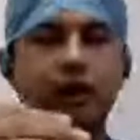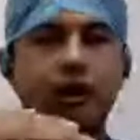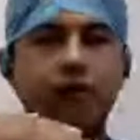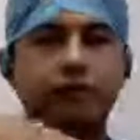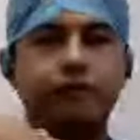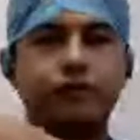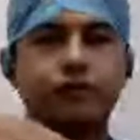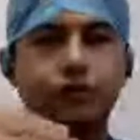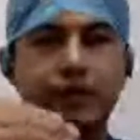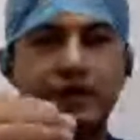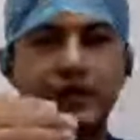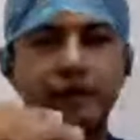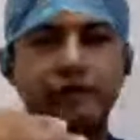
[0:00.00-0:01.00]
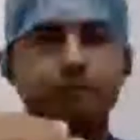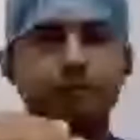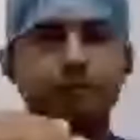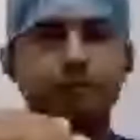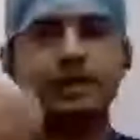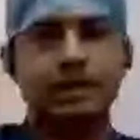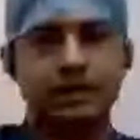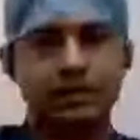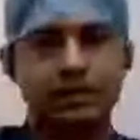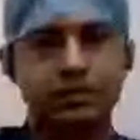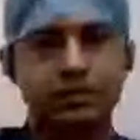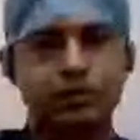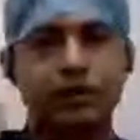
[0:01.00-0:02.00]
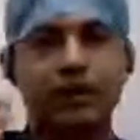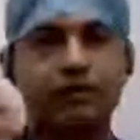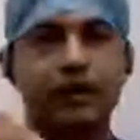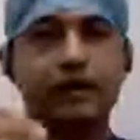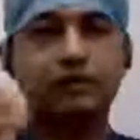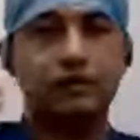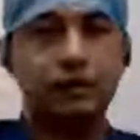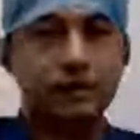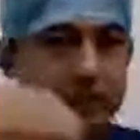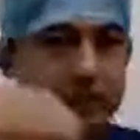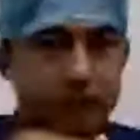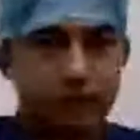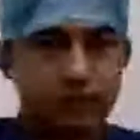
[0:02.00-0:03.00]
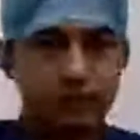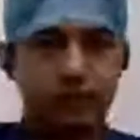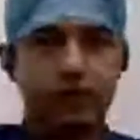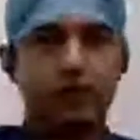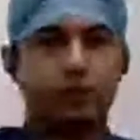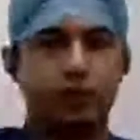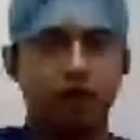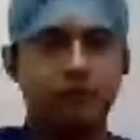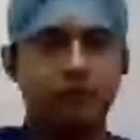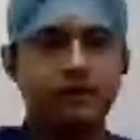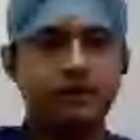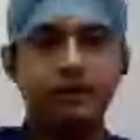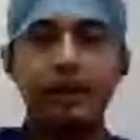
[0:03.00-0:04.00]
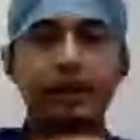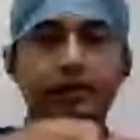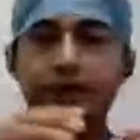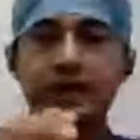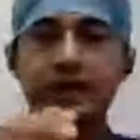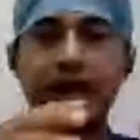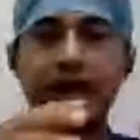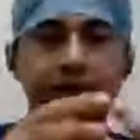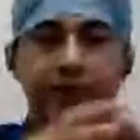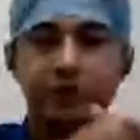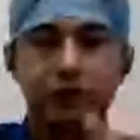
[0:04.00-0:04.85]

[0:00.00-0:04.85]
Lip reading: of 20 plus years. So 25, 30 years also they are promising, but that we